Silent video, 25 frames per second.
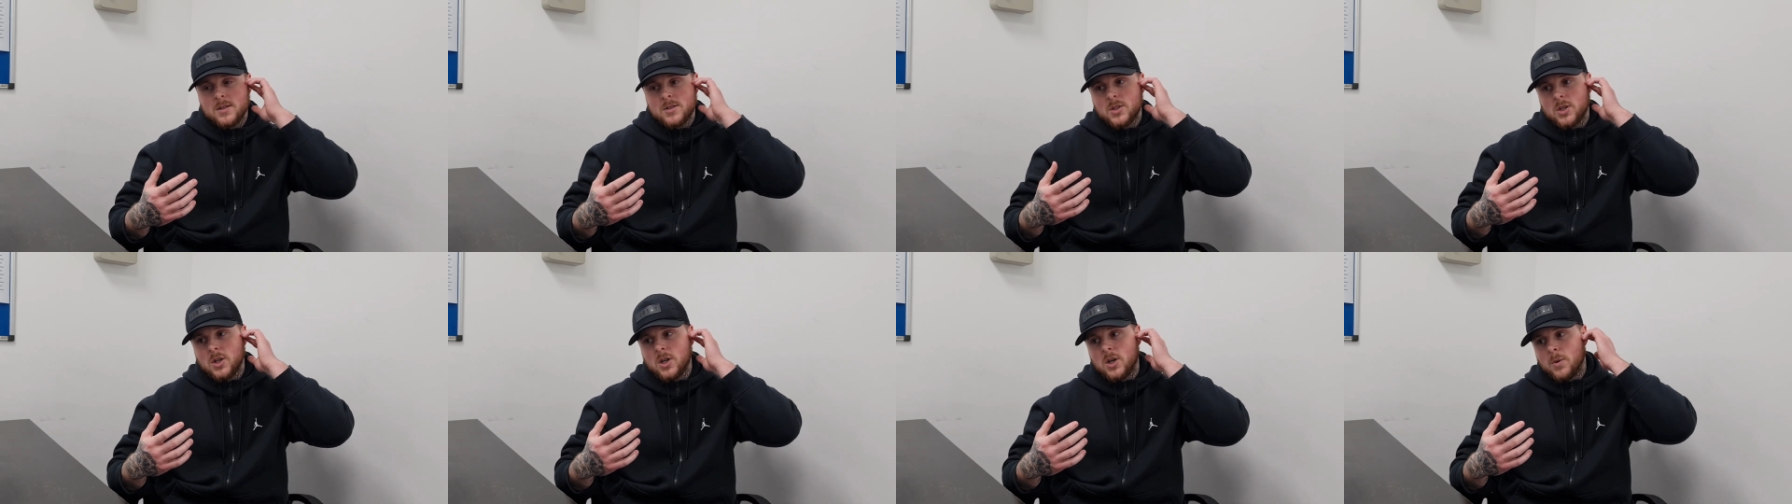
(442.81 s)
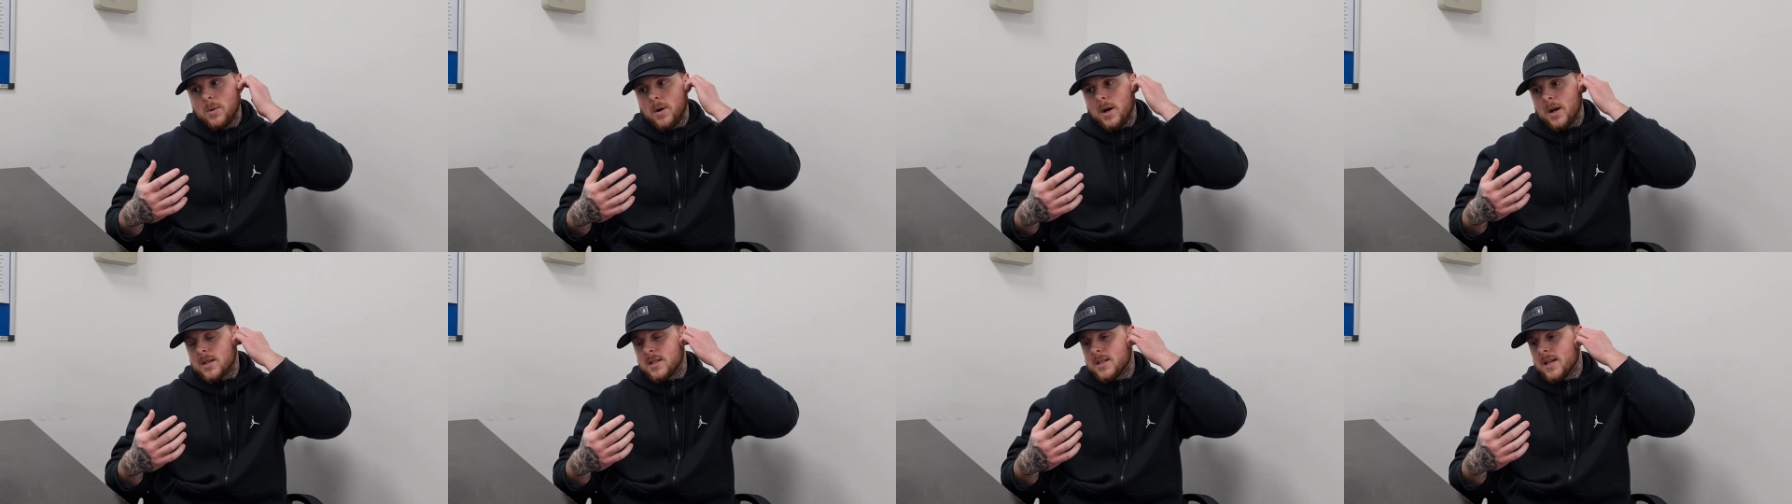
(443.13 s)

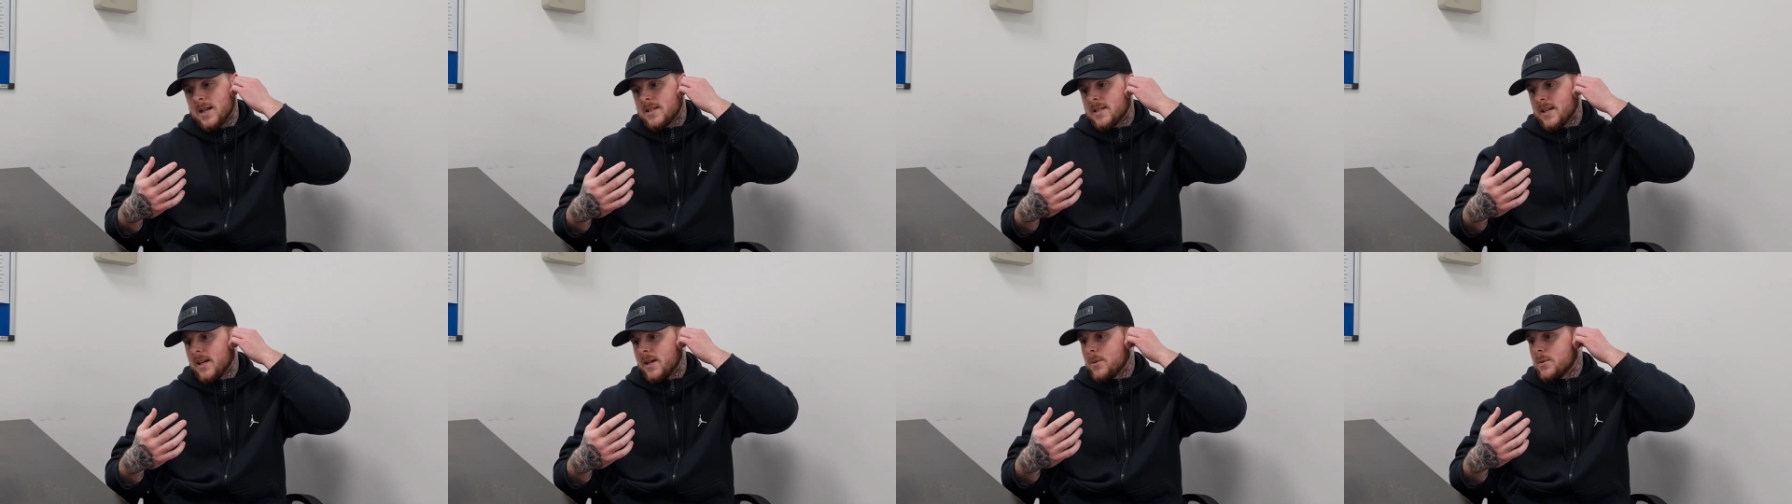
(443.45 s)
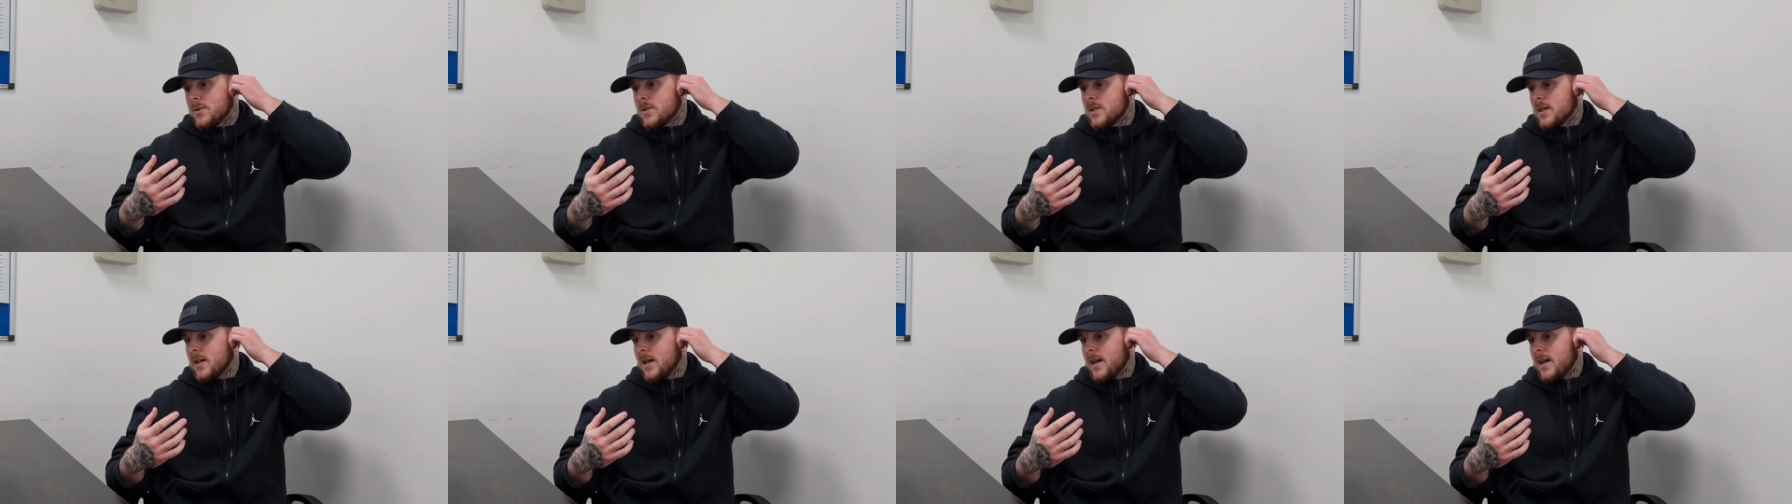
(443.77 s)
So I set
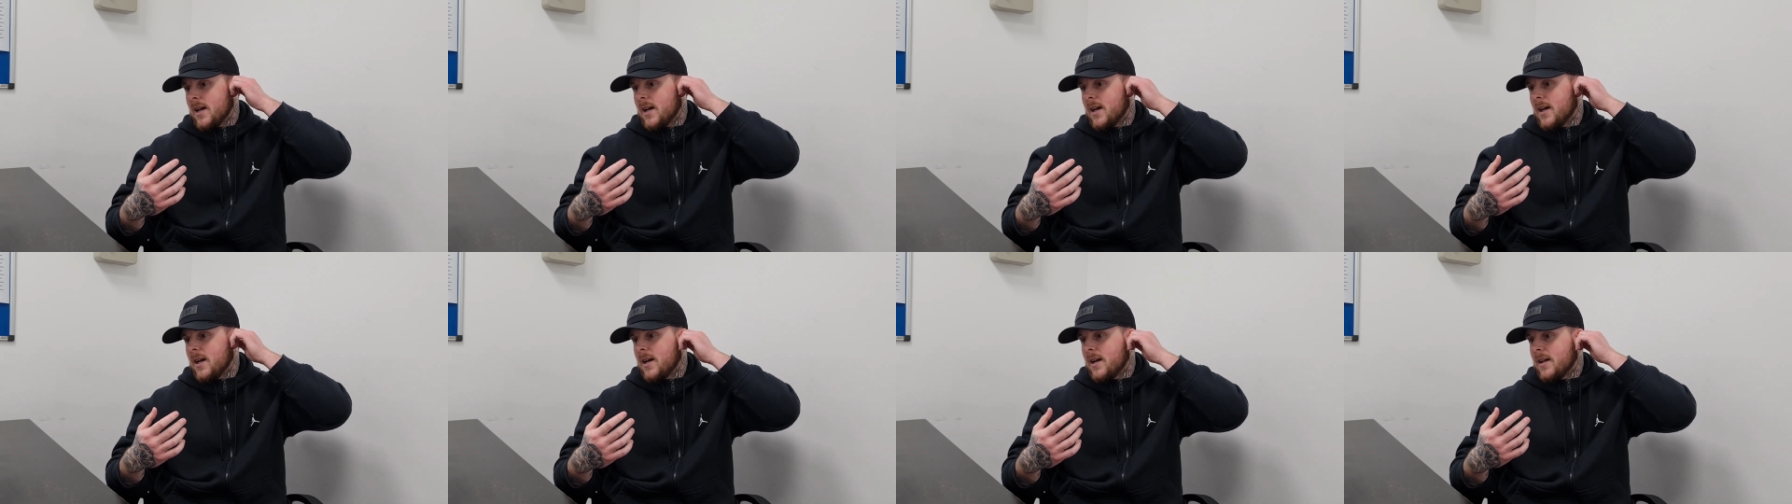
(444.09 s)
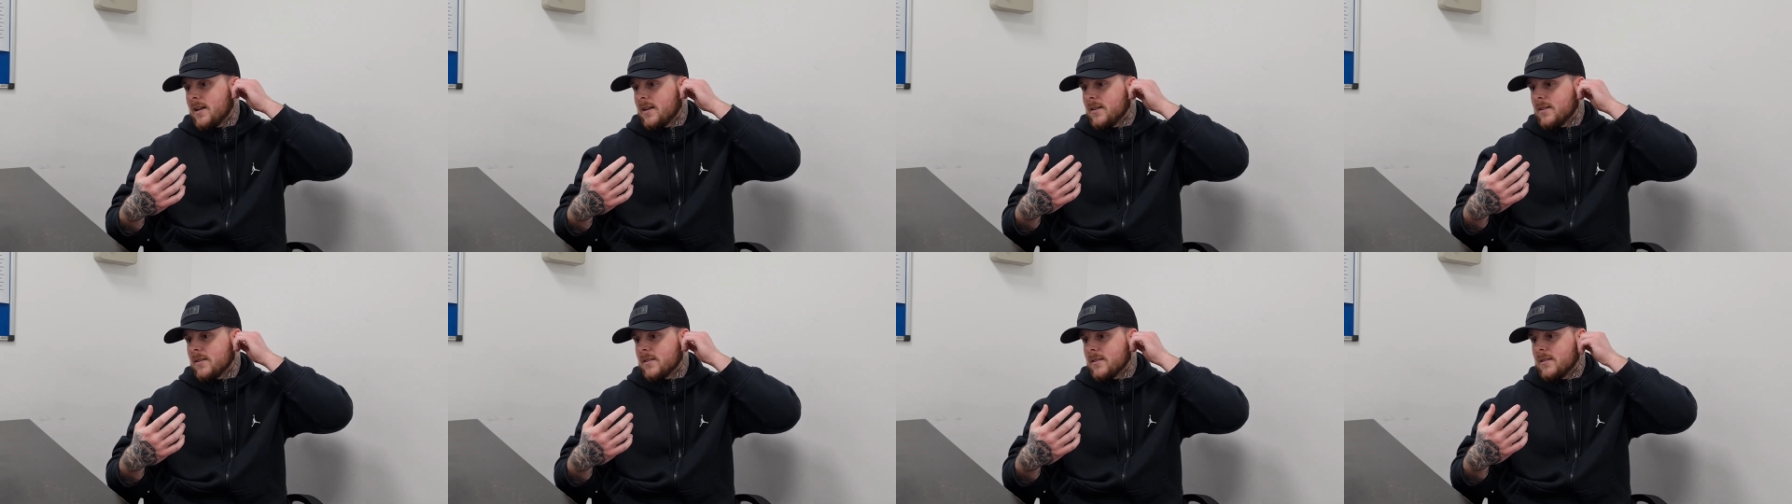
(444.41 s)
out
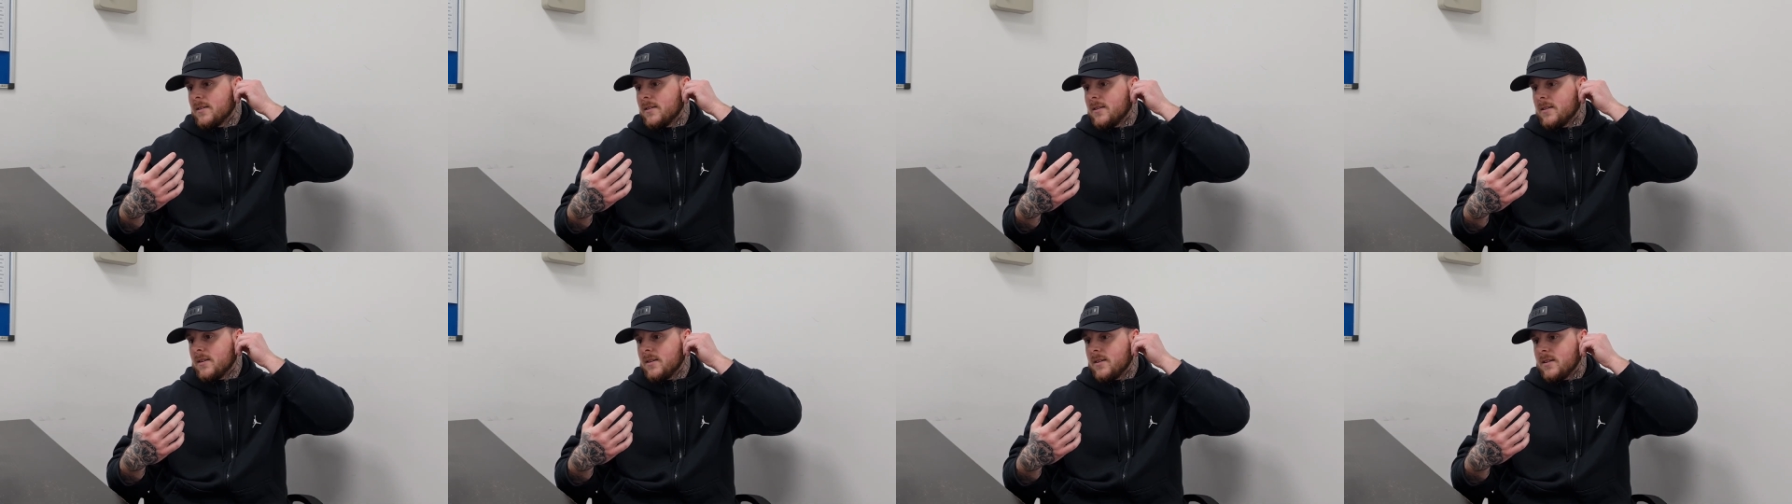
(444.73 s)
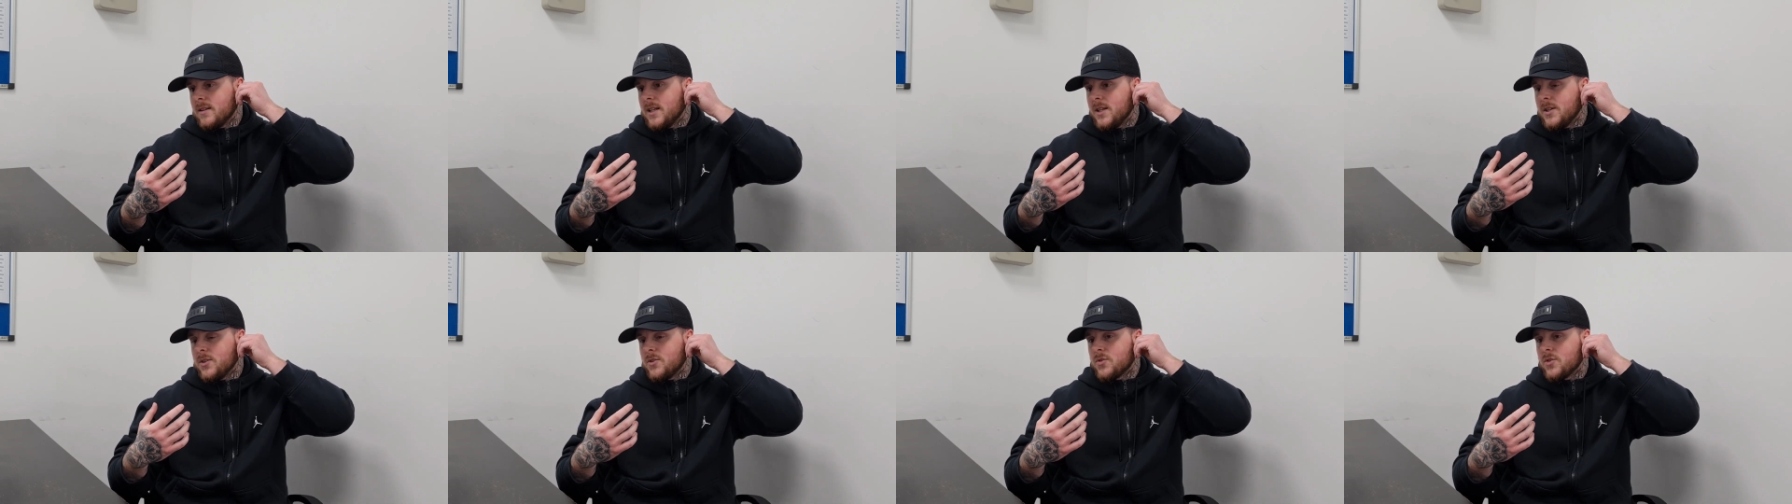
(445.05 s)
and
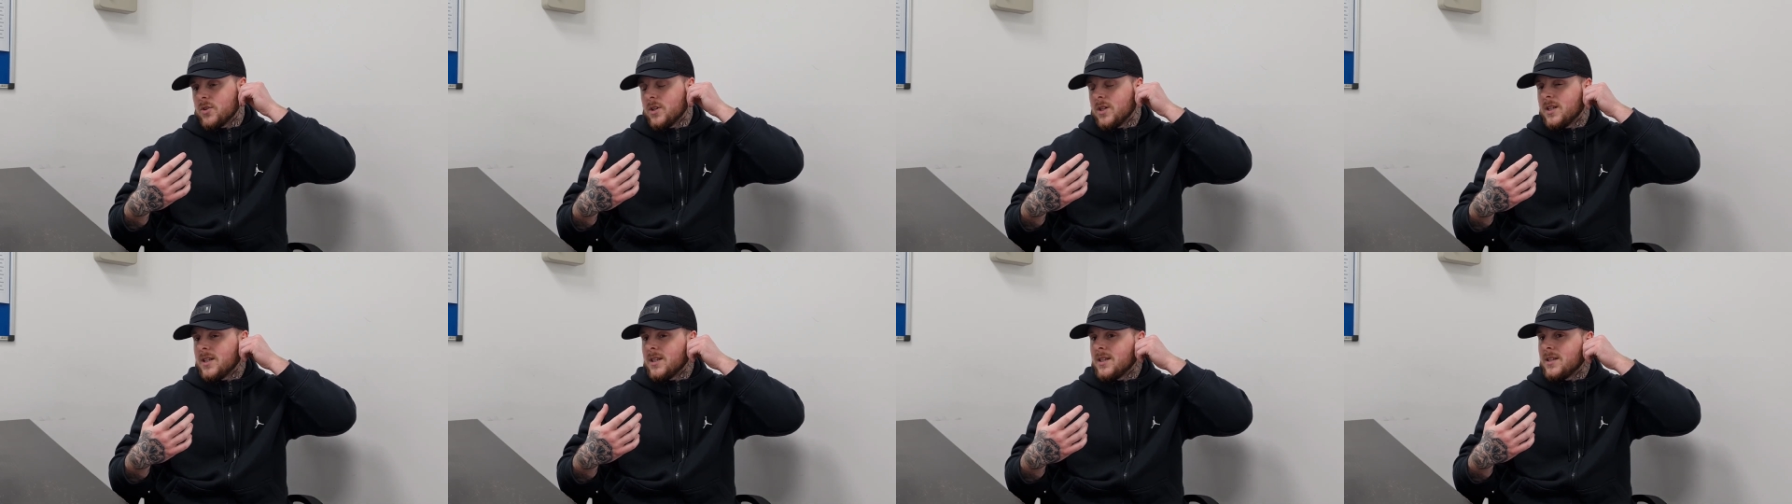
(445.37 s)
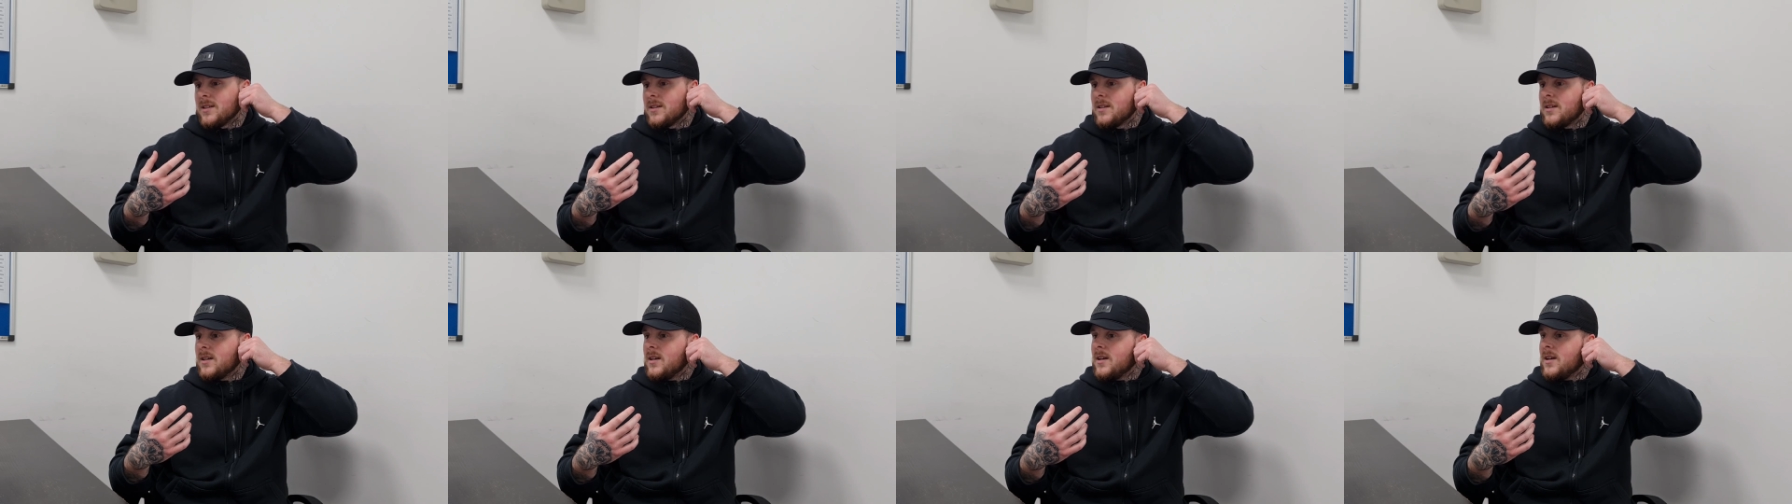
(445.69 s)

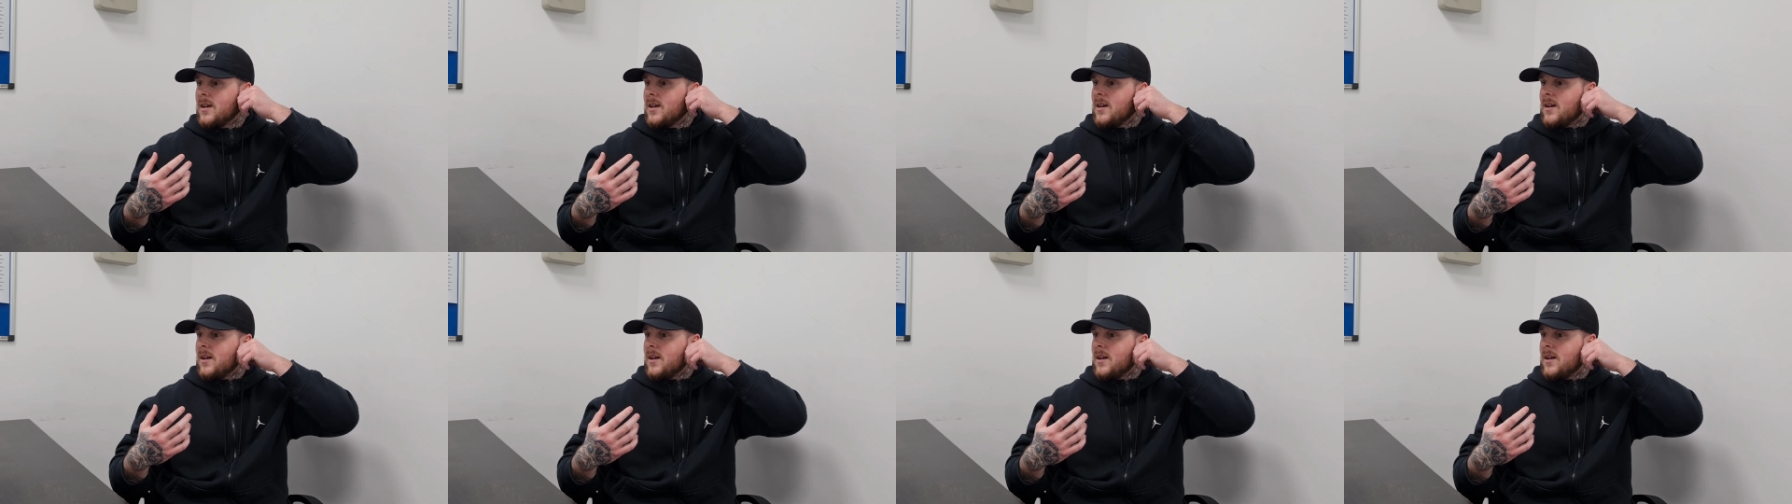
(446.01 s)
literally,